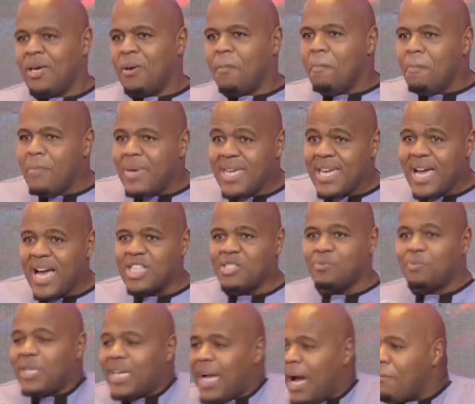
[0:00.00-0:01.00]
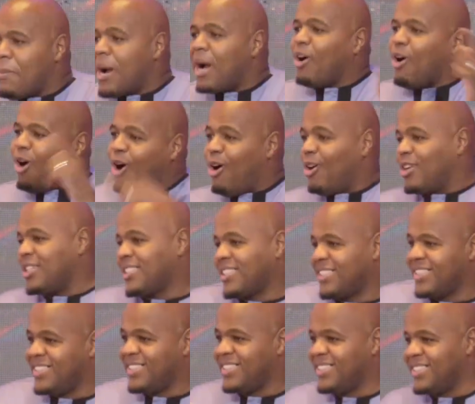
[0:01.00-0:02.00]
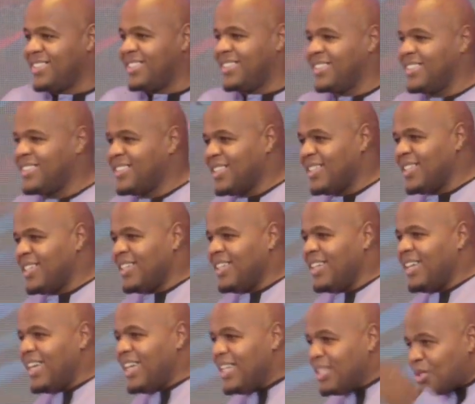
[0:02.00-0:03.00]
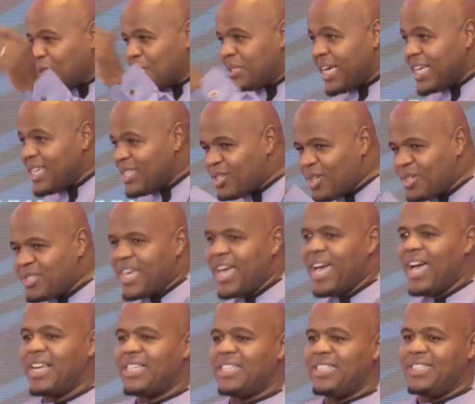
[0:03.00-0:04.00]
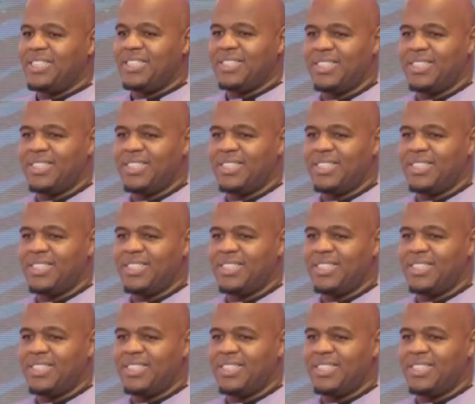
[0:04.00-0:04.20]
Me has become a God in today's society.